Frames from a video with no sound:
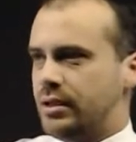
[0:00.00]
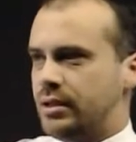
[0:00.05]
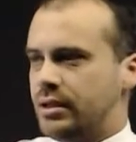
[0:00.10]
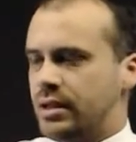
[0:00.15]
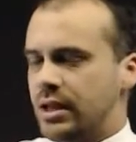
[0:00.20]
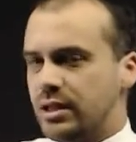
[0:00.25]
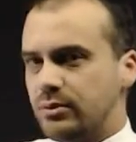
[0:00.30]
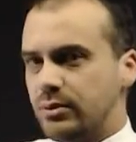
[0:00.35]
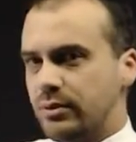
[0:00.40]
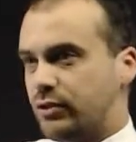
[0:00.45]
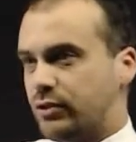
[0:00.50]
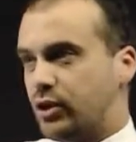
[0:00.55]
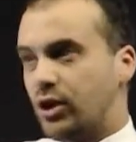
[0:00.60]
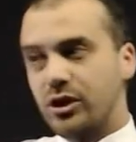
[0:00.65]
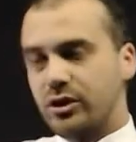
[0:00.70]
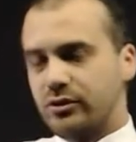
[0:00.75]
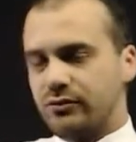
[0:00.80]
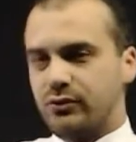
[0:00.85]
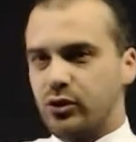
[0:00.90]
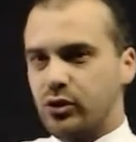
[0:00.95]
Now that we've
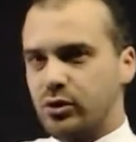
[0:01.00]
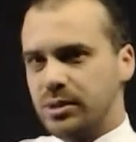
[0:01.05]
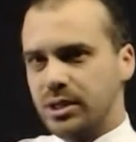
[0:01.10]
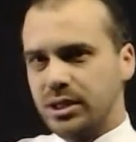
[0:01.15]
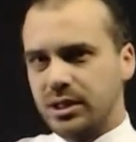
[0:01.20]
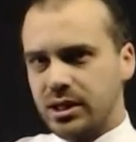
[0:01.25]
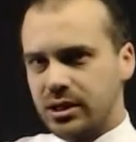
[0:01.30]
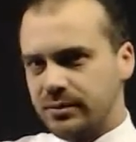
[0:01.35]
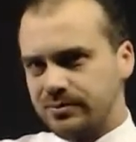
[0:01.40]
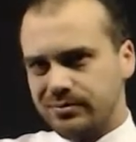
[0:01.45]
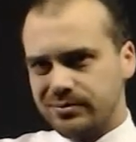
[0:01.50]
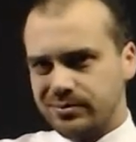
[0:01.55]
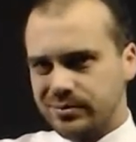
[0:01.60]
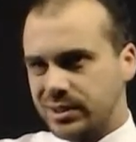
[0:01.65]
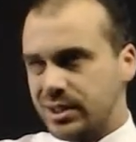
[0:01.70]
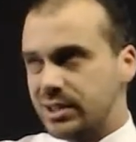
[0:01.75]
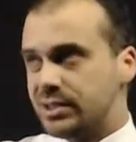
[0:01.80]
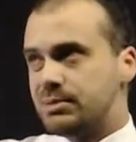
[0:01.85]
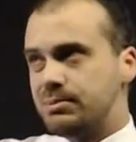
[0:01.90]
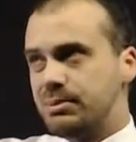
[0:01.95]
got a formula,
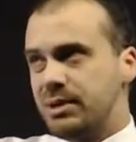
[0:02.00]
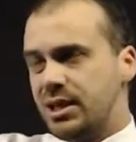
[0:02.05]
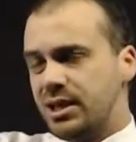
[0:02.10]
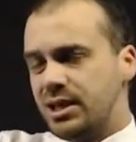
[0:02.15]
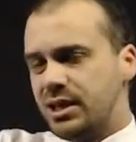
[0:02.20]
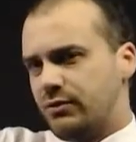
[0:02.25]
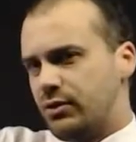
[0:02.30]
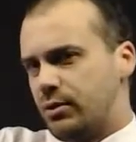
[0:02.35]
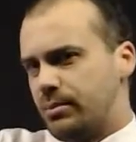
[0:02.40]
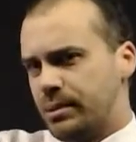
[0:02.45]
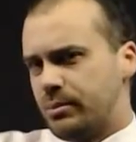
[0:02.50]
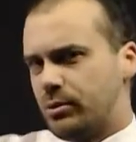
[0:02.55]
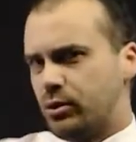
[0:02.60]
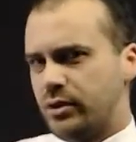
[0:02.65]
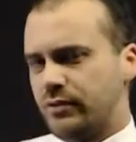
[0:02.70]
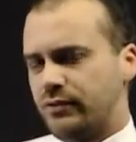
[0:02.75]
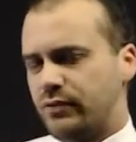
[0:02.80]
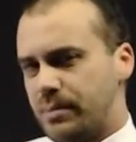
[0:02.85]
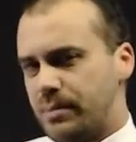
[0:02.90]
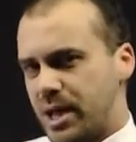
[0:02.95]
let me give you a bit
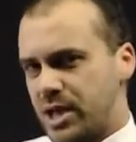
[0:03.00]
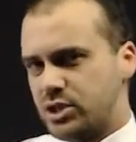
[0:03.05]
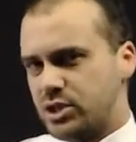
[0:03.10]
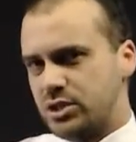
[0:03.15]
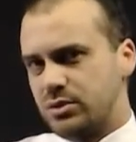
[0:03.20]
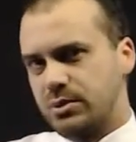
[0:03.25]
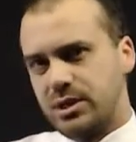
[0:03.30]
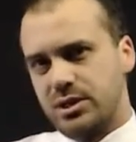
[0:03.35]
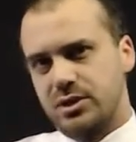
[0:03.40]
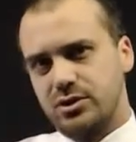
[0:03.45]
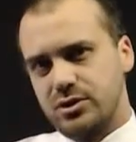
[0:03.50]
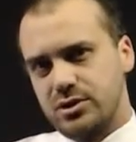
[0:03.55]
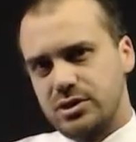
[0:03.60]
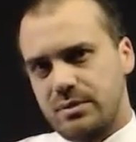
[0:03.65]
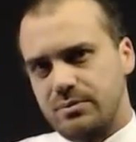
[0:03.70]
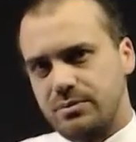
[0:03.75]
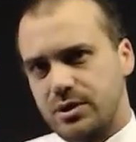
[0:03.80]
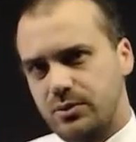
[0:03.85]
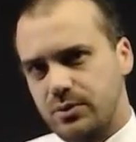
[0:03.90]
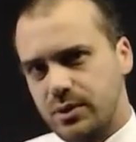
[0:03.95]
more information and we can do
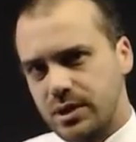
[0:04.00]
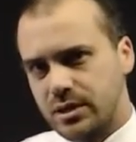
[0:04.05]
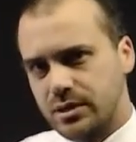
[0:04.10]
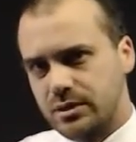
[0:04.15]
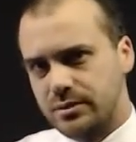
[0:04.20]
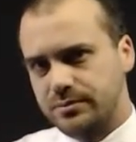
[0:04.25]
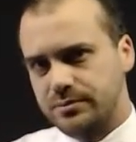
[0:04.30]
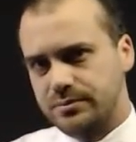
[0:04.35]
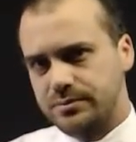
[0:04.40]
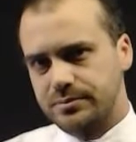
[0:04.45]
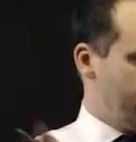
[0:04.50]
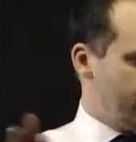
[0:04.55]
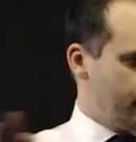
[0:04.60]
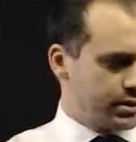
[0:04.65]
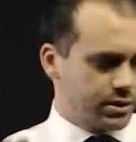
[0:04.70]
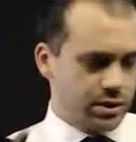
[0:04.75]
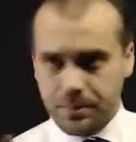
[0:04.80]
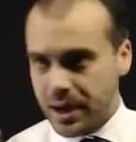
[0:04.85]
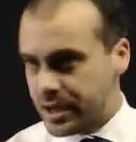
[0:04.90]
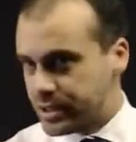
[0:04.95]
something with it.
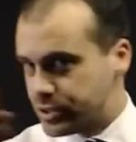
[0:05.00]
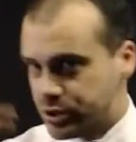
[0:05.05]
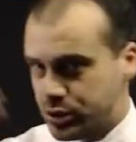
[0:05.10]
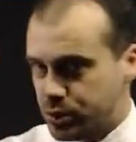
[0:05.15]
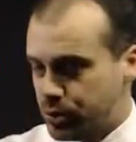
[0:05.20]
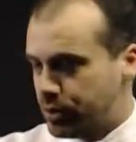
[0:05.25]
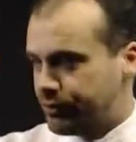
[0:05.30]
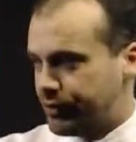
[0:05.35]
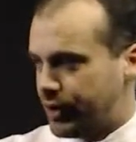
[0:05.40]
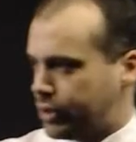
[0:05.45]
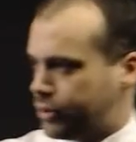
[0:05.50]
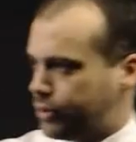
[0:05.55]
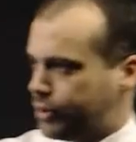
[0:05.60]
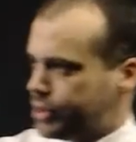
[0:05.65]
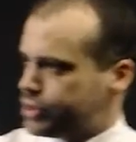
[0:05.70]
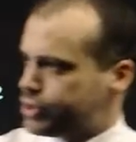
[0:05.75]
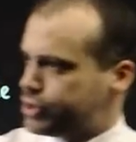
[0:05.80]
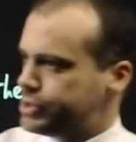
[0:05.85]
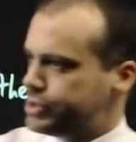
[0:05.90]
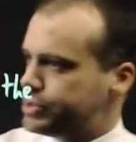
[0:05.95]
So part two of our
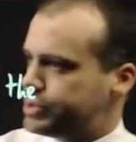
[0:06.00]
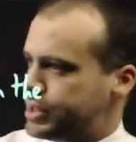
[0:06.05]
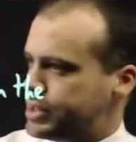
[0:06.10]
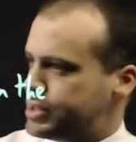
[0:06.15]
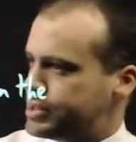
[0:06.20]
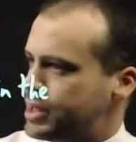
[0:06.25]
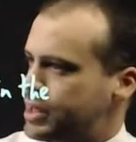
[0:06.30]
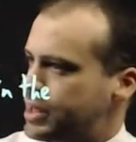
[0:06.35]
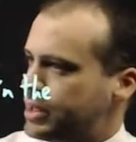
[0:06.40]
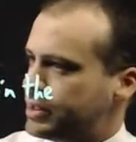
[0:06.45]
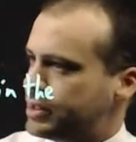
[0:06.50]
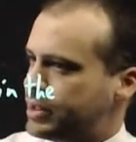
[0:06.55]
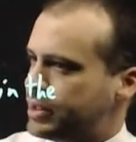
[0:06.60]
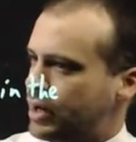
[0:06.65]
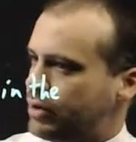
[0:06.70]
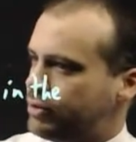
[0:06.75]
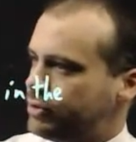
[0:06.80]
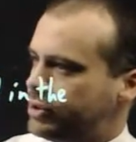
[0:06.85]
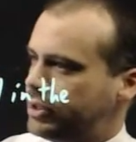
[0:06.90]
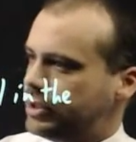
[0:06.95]
question says,
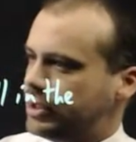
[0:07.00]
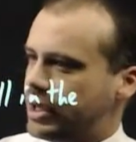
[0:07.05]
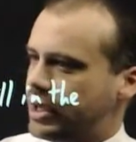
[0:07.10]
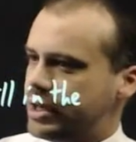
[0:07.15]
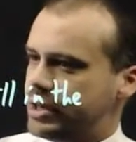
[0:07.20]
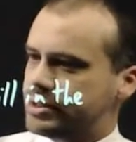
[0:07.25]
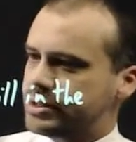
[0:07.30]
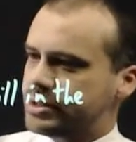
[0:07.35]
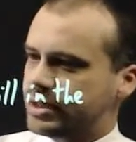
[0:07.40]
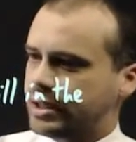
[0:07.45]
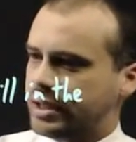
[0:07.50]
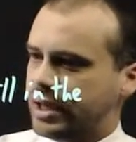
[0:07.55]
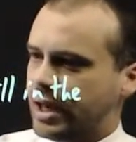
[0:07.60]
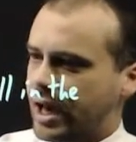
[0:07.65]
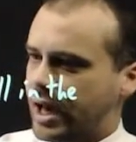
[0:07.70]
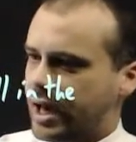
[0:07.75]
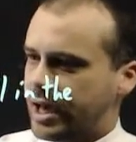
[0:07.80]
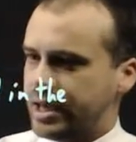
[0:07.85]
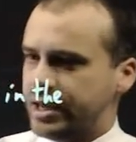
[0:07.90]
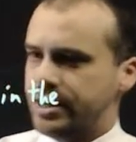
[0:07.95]
calculate
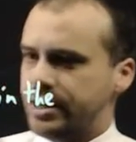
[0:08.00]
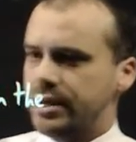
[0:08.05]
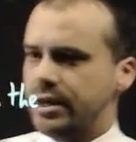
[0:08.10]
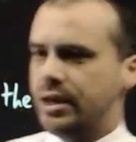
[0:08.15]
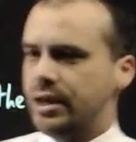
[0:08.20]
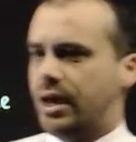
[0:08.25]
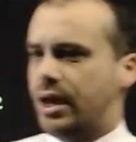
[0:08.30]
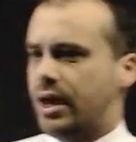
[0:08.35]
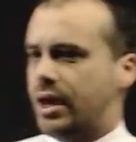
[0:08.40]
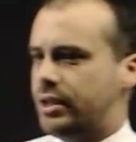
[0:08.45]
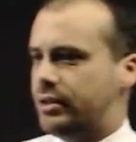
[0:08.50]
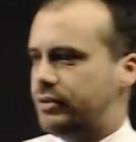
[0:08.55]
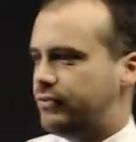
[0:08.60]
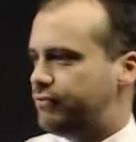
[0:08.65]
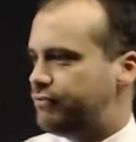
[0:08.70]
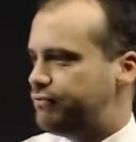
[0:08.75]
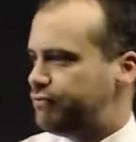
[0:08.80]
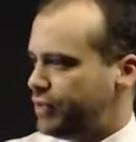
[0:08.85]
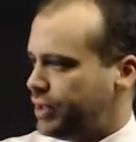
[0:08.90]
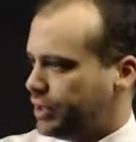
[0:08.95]
K and
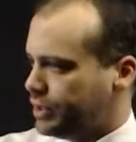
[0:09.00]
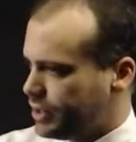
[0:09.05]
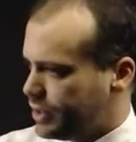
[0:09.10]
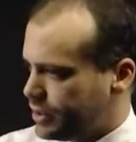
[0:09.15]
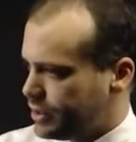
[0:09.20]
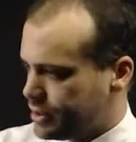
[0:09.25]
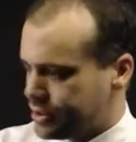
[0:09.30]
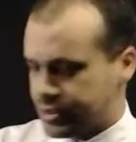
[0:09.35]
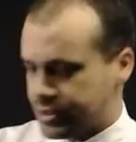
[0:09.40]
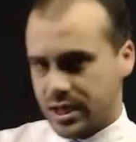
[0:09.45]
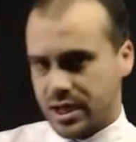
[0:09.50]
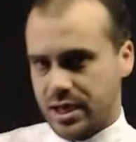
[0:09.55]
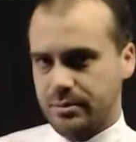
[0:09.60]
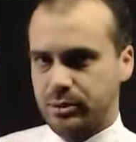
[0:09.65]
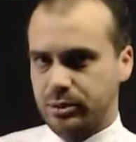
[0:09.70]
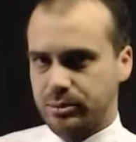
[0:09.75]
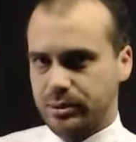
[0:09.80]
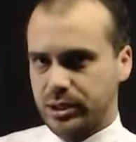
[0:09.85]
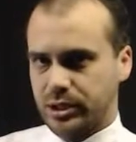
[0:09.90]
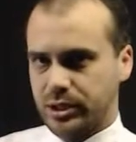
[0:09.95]
fill in the
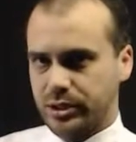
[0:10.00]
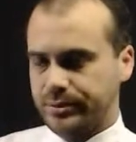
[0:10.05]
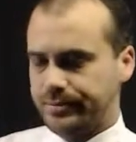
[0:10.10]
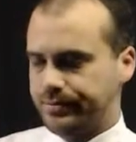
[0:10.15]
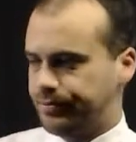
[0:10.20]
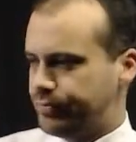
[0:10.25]
table below.